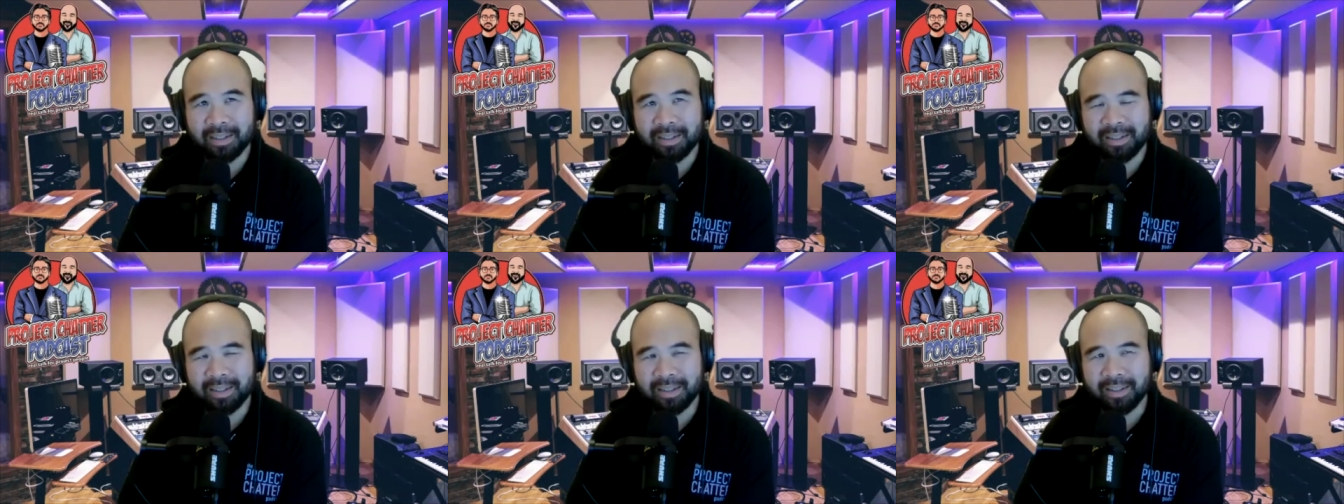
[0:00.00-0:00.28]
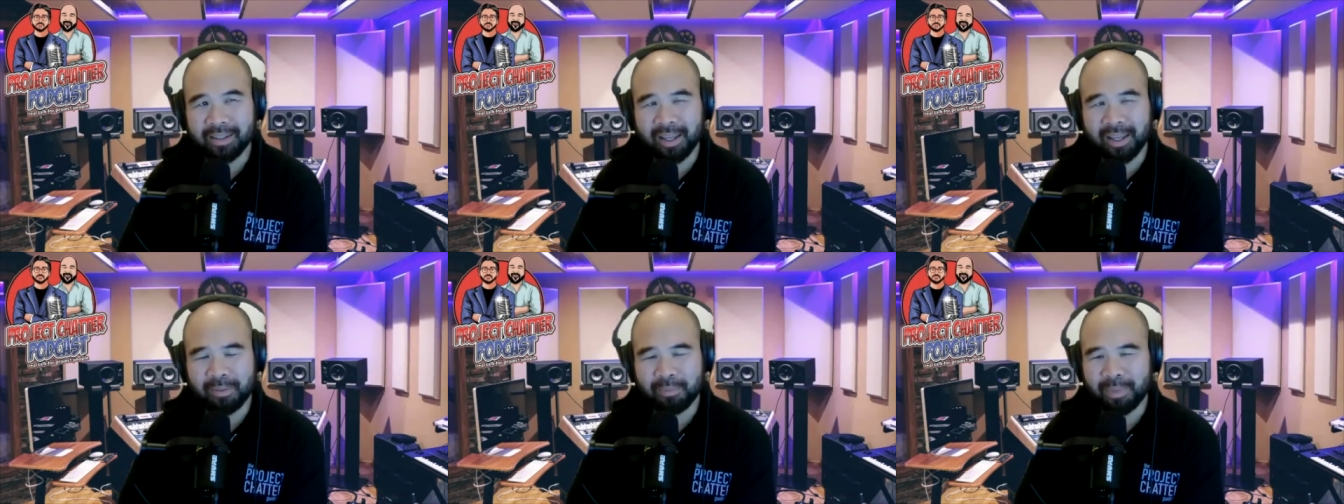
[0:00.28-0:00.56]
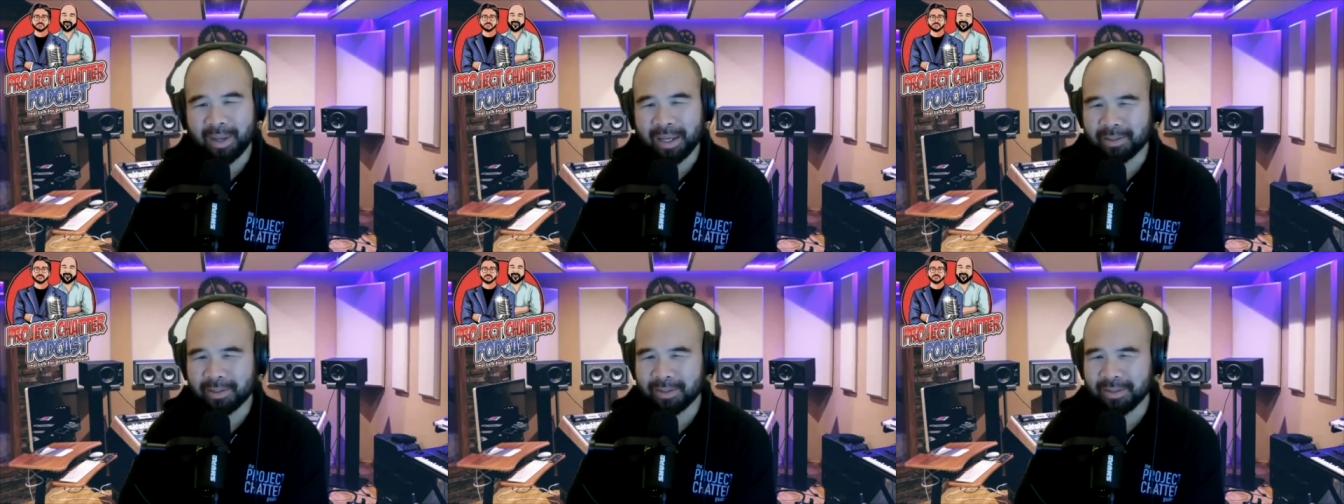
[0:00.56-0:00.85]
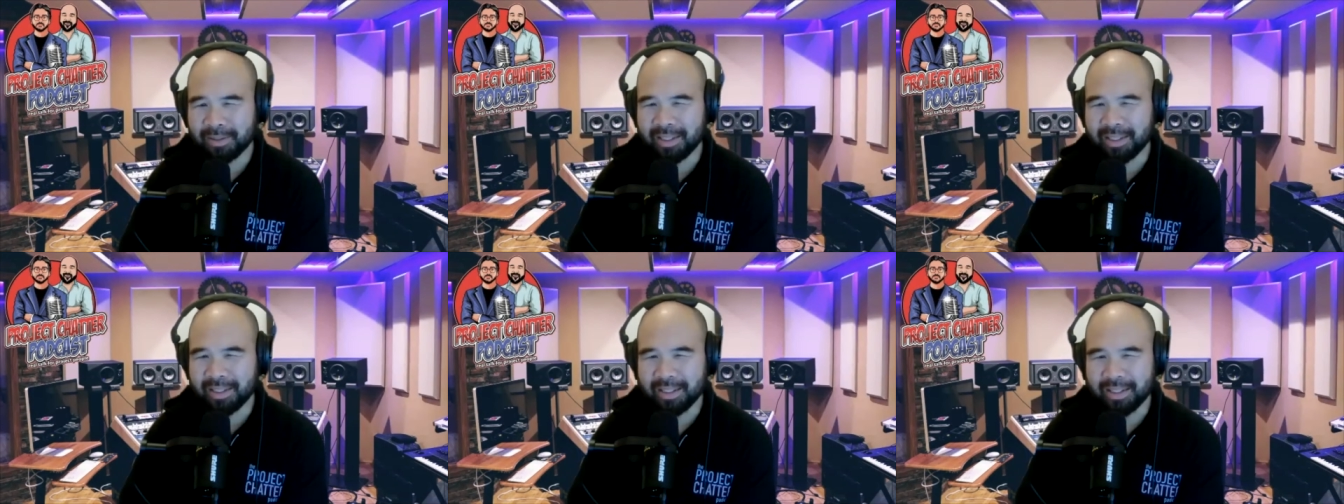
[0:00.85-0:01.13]
Again, back to
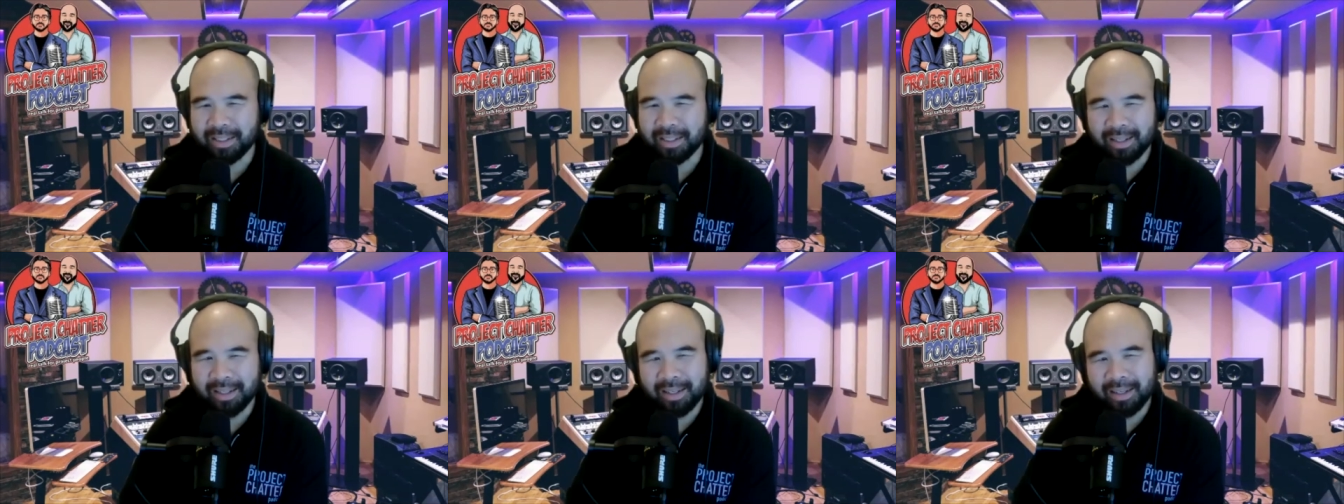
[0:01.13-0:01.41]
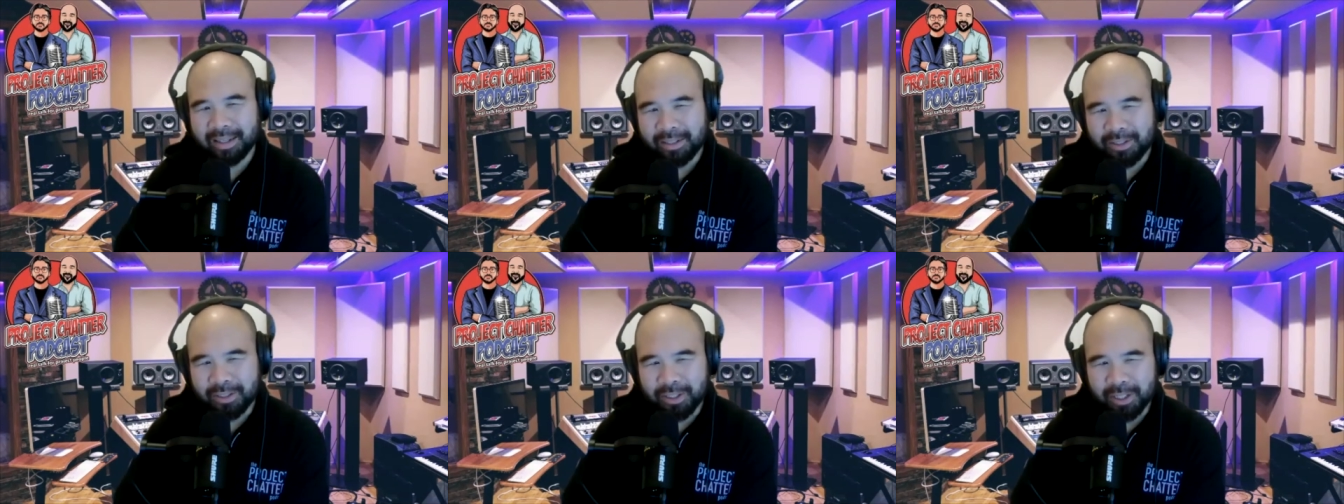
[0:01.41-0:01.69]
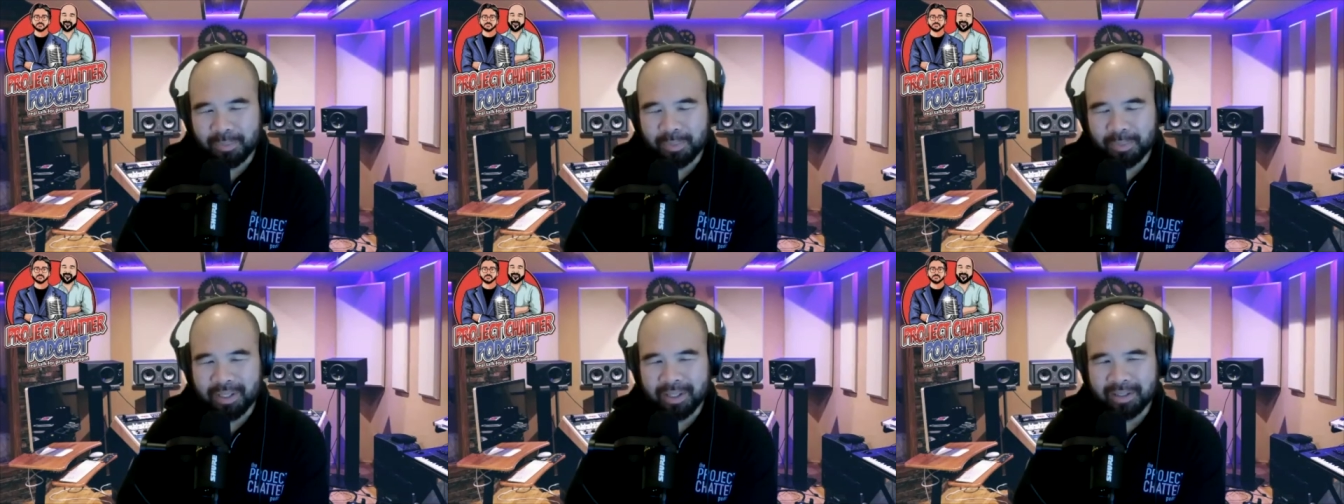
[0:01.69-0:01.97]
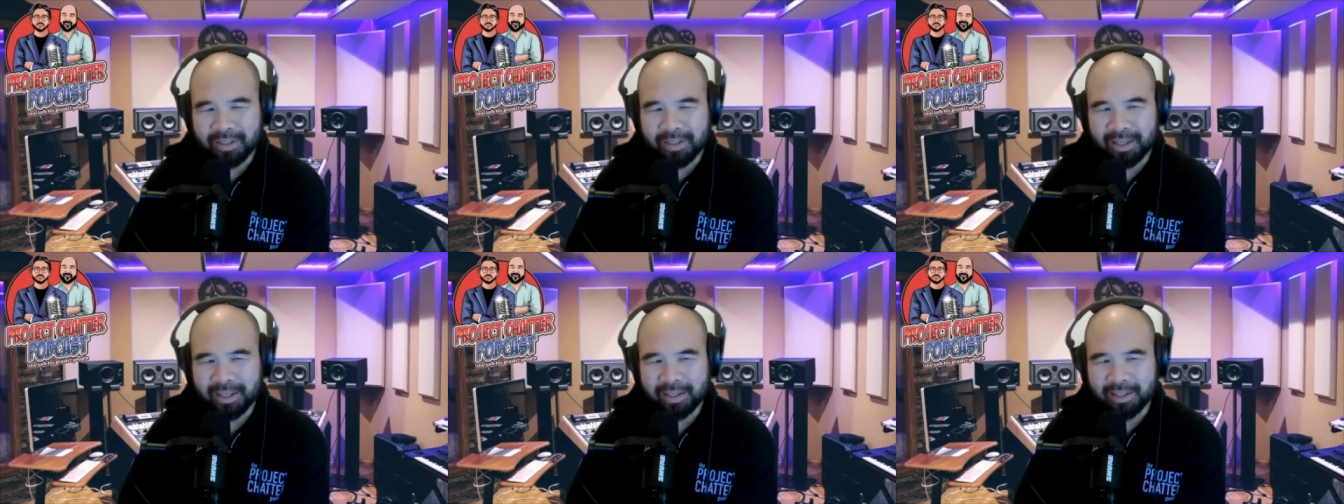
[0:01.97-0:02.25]
the GP
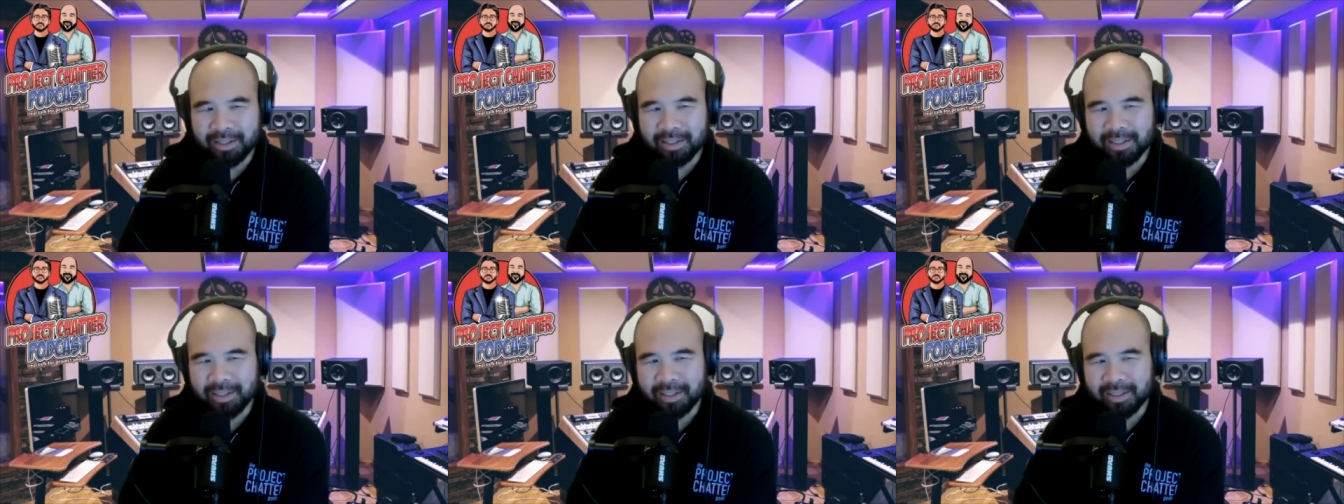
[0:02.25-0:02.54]
analogy,